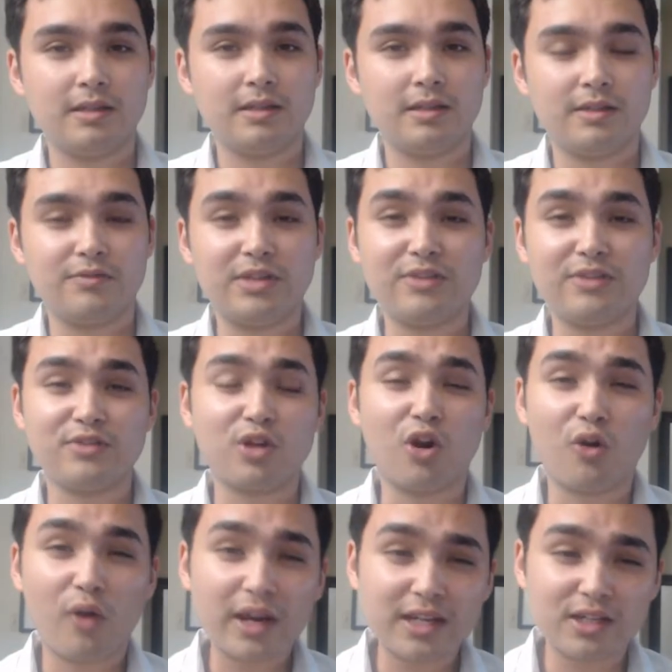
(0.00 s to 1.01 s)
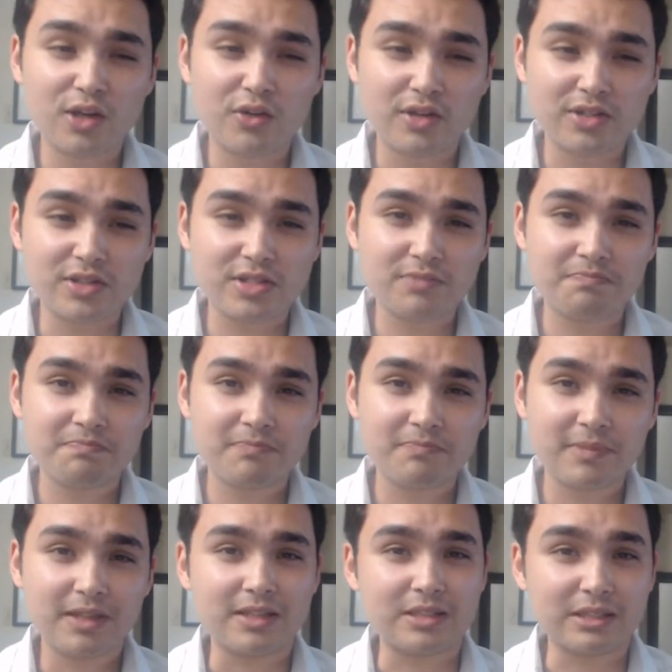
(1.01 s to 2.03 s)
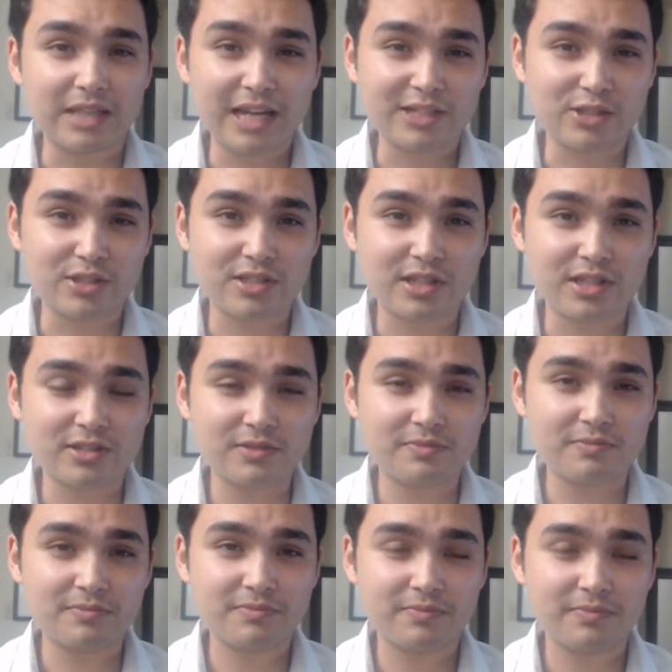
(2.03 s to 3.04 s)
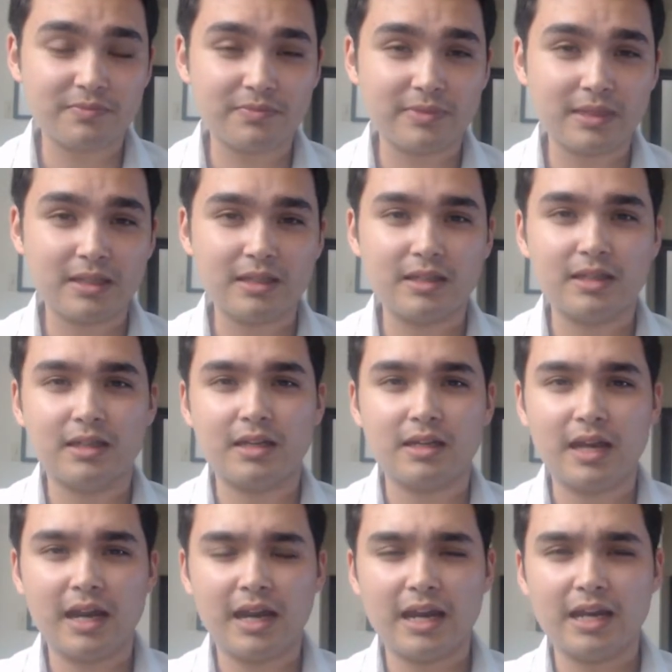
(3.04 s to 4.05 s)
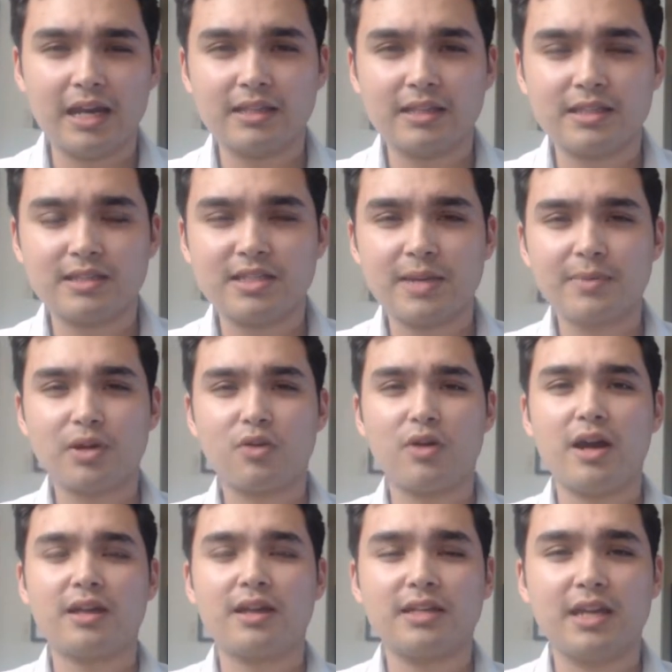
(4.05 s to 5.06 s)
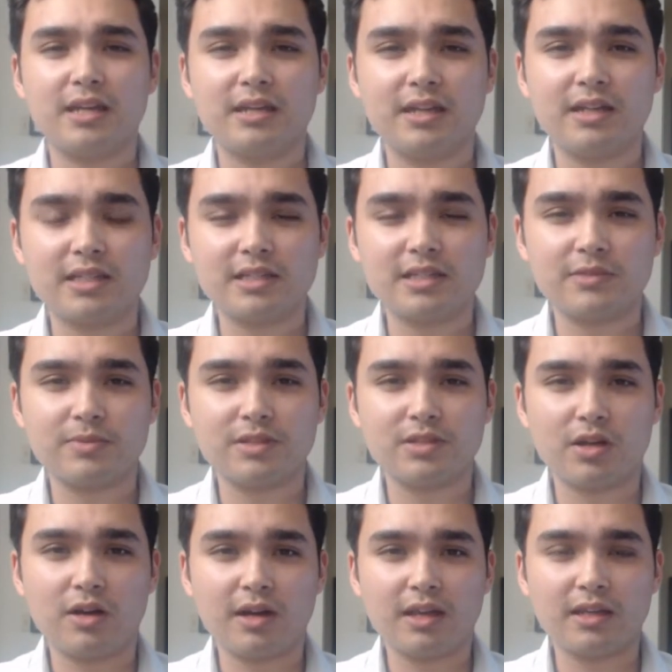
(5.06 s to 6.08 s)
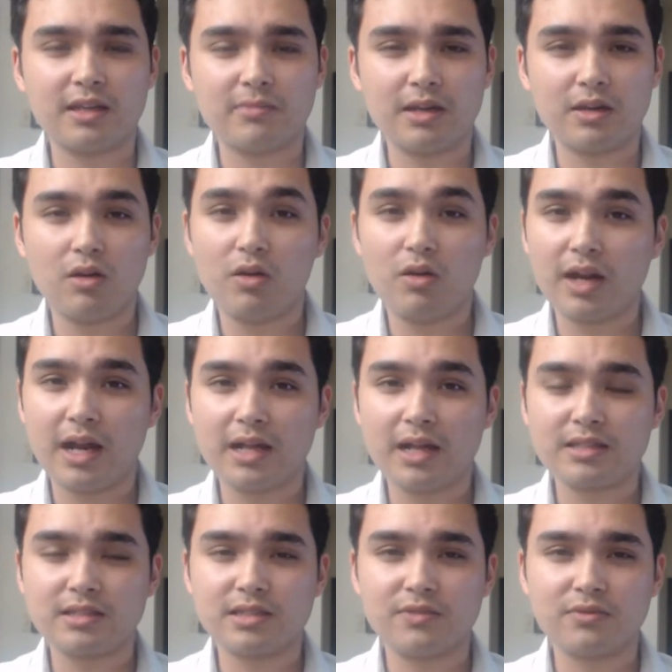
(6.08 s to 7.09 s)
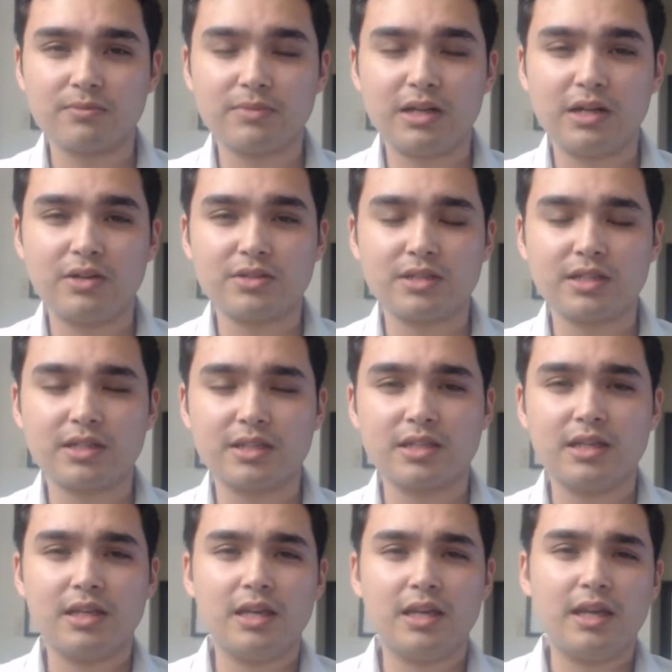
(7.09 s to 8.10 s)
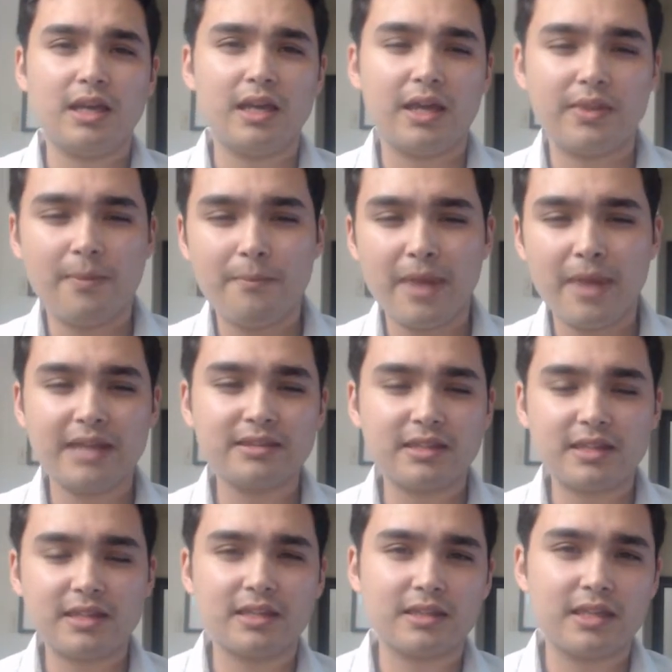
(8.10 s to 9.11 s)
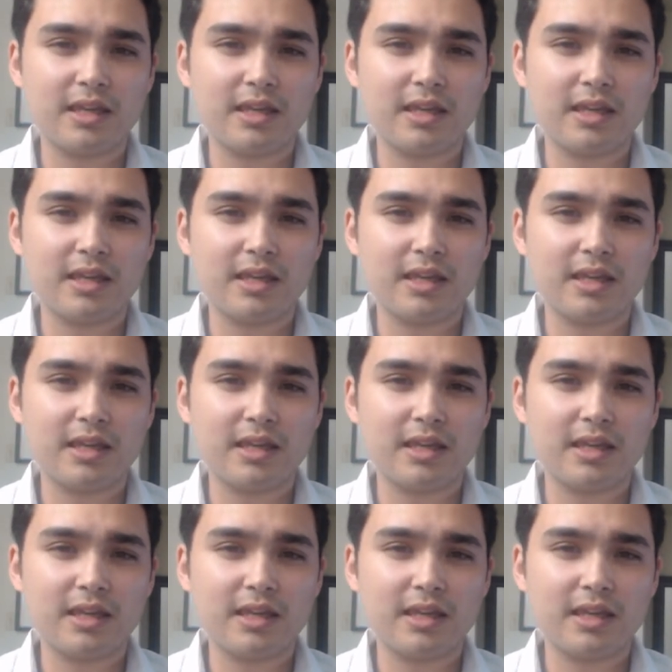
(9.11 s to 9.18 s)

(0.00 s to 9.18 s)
If you haven't already noticed, it's election season. And the Democratic candidates have been talking about all kinds of different policies. And the main thing